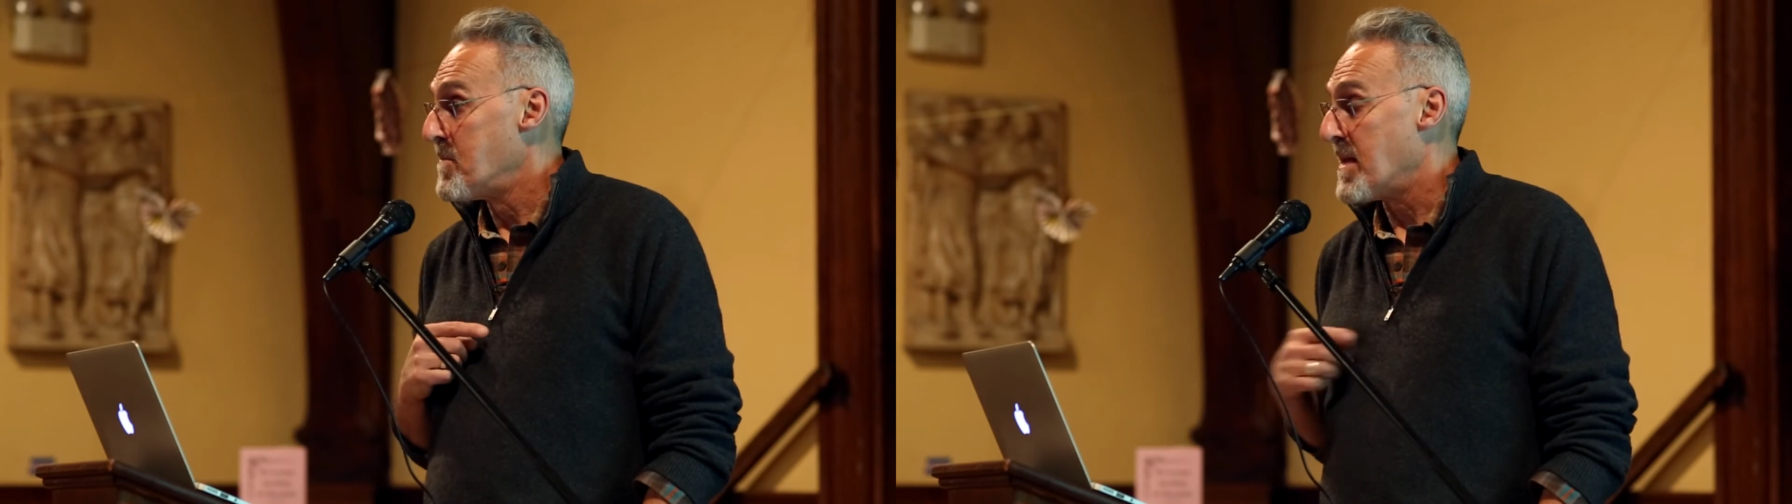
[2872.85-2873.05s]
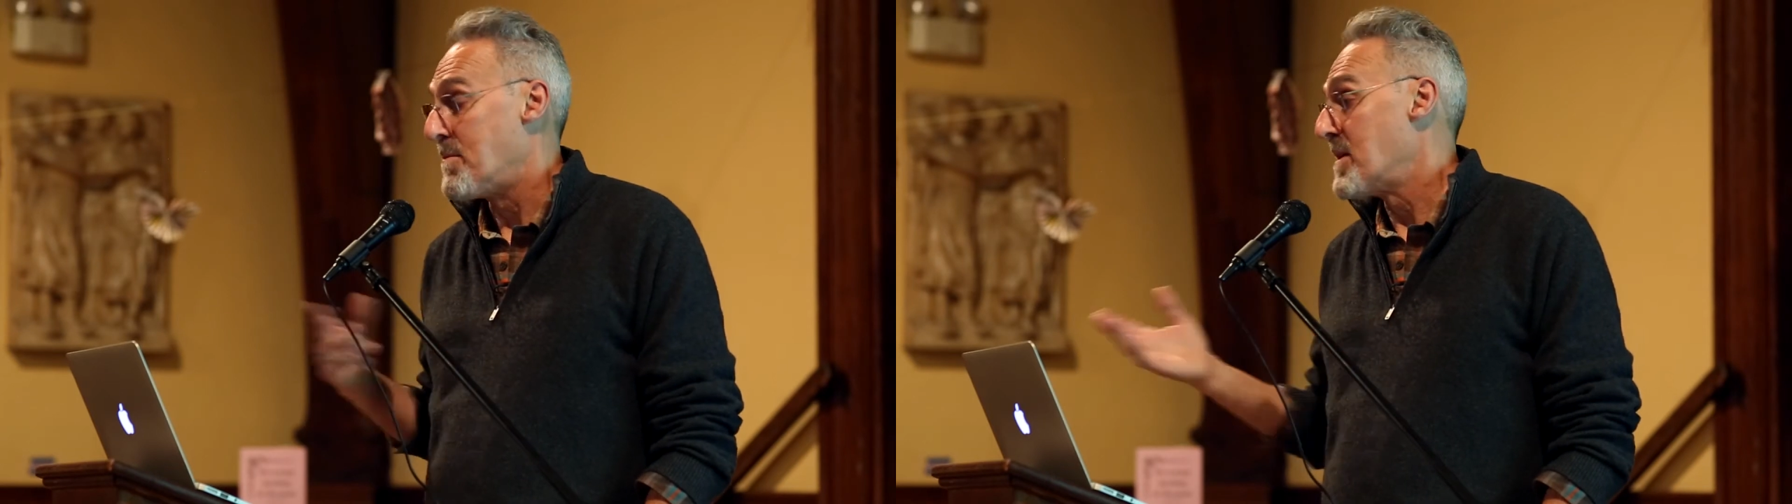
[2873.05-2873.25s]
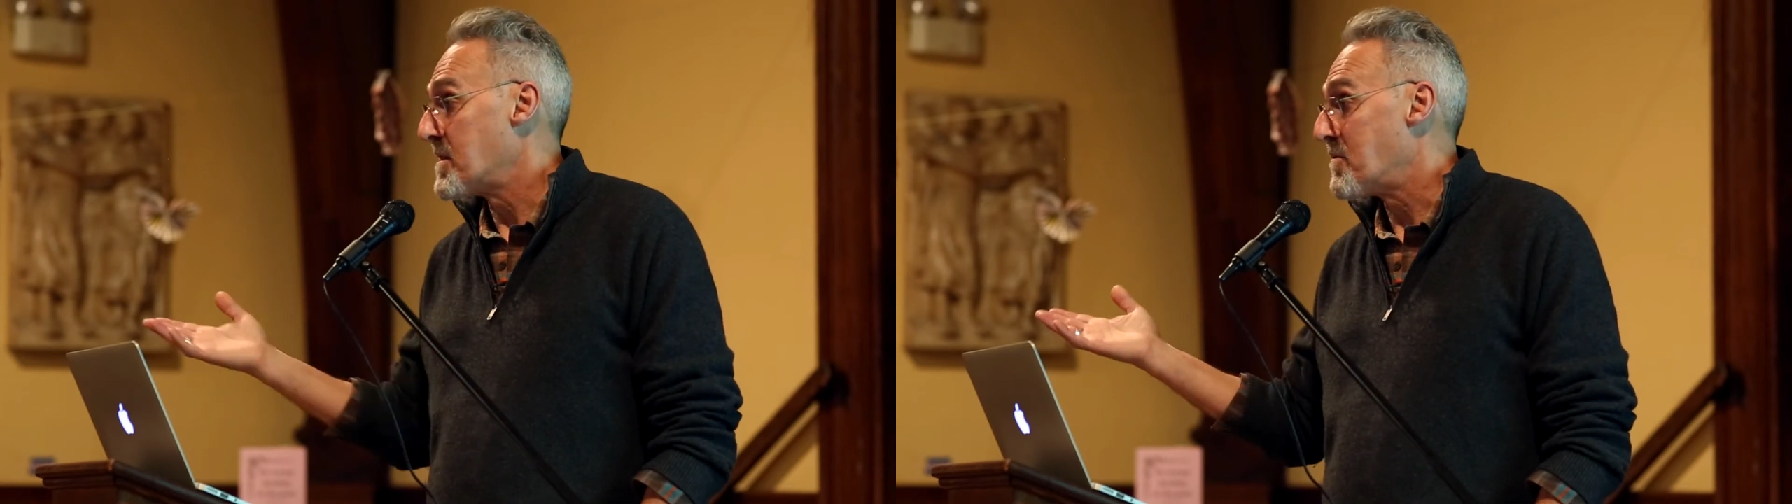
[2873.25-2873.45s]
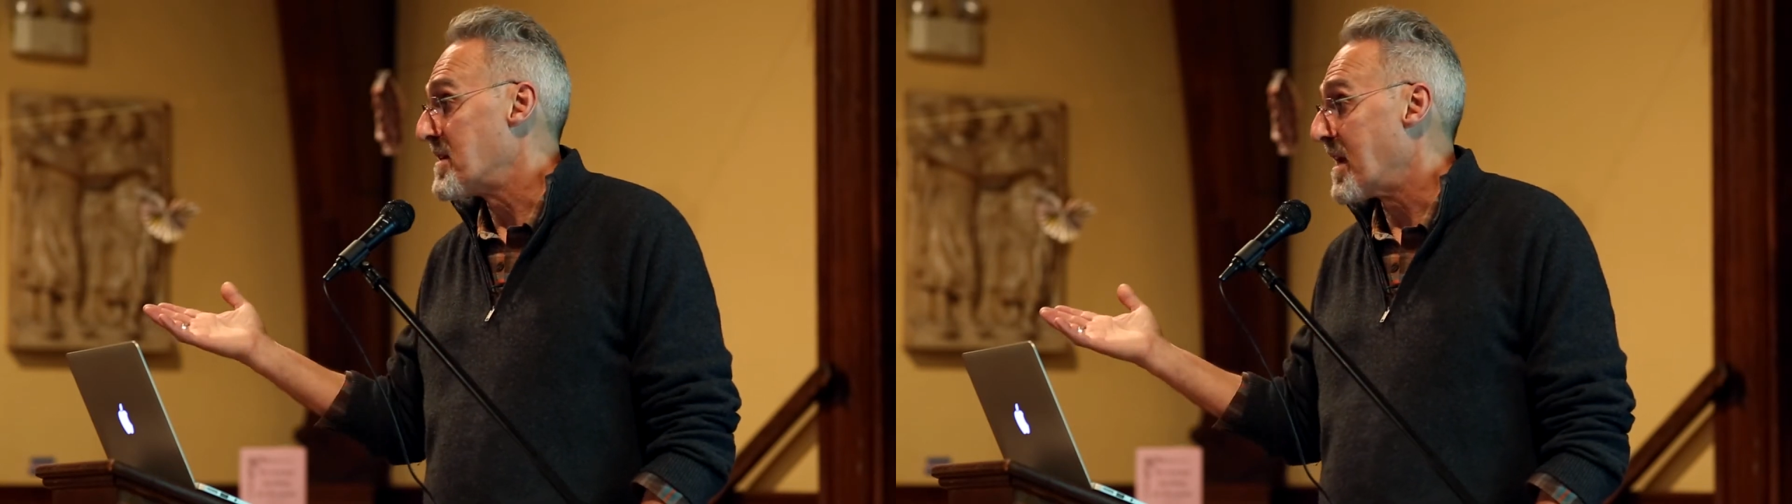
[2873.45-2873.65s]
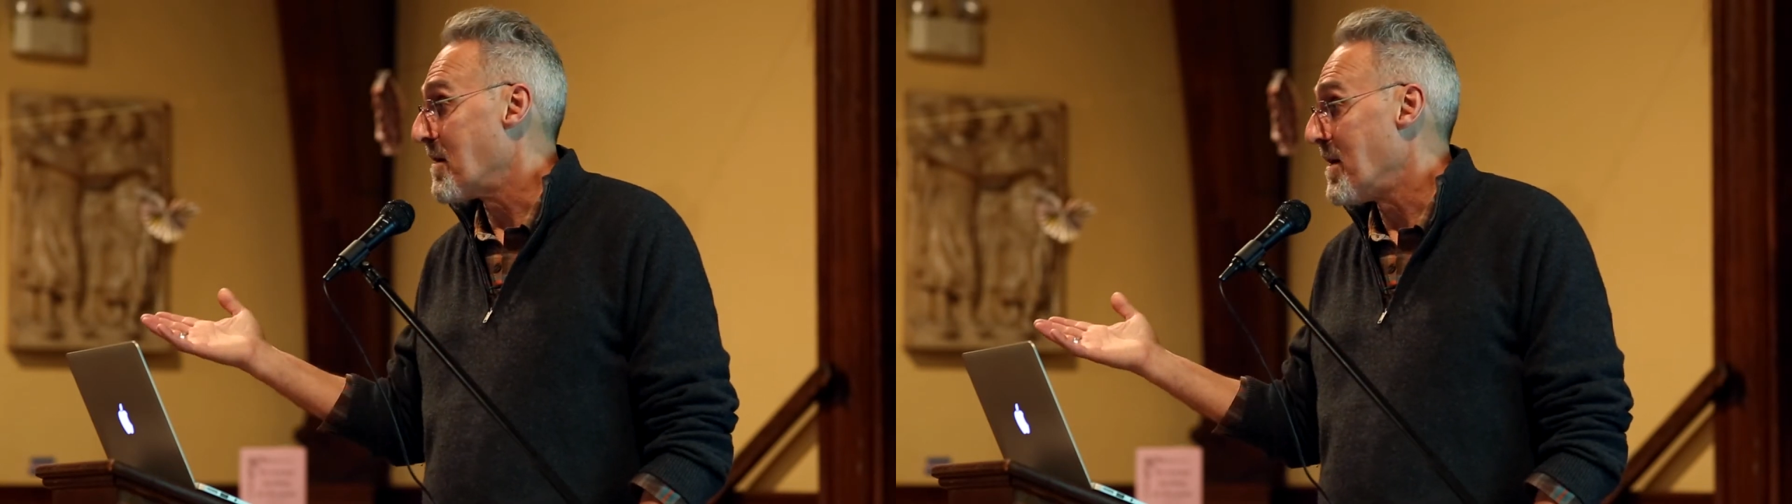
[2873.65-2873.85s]
Anybody just
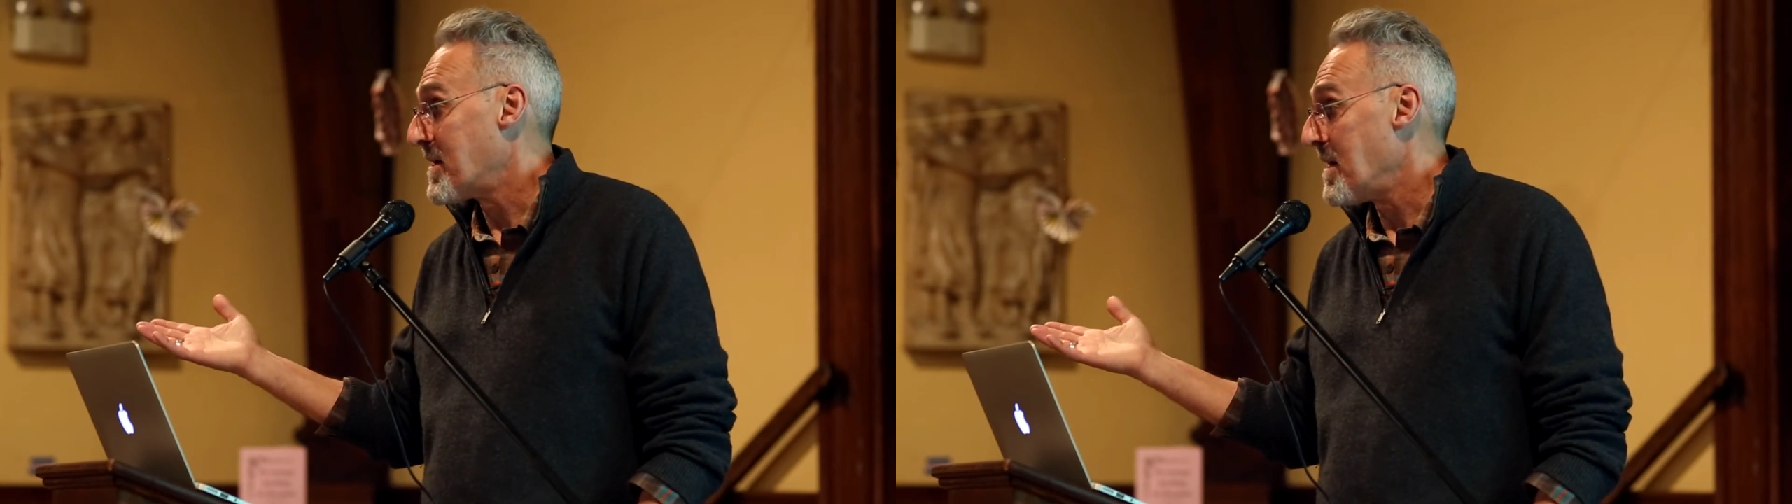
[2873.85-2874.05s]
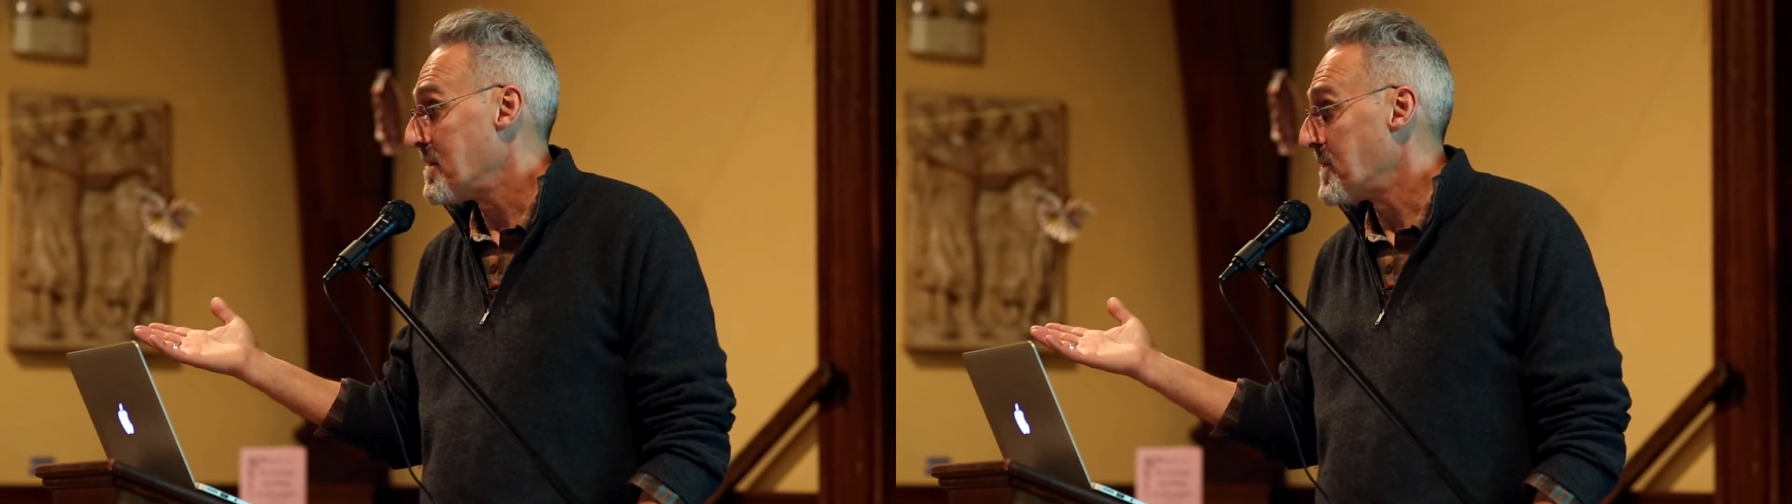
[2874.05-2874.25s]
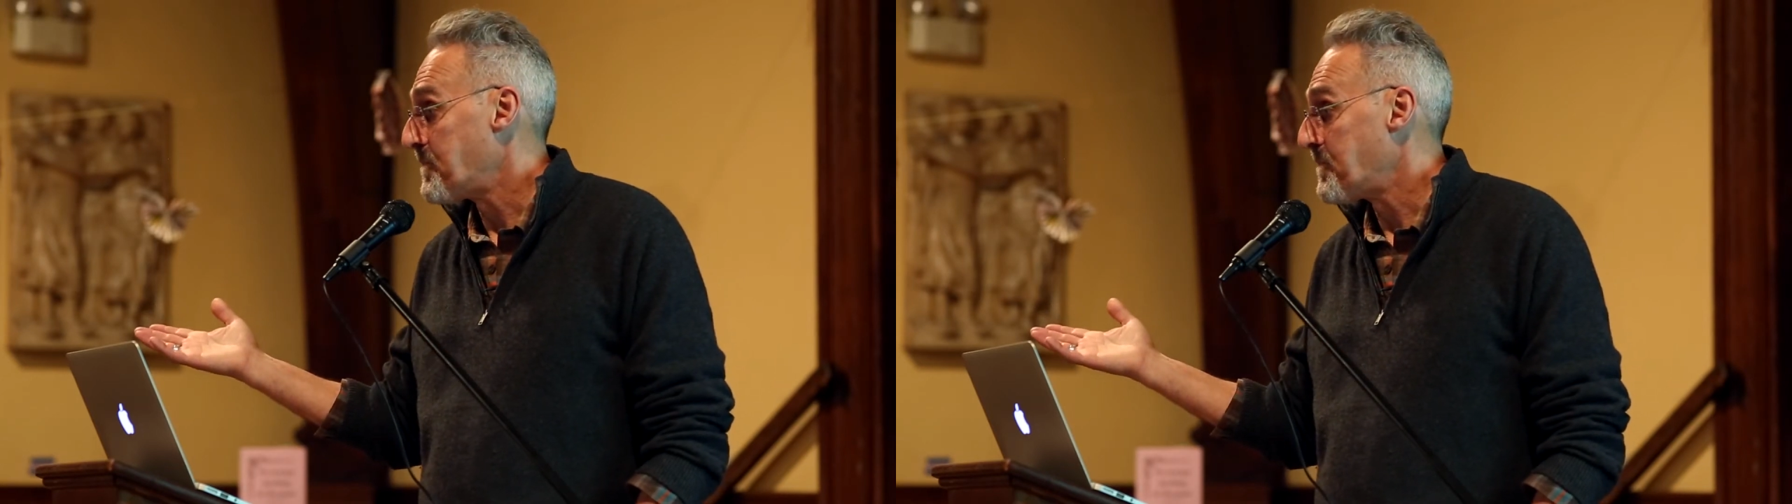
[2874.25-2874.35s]
want to take a wild guess?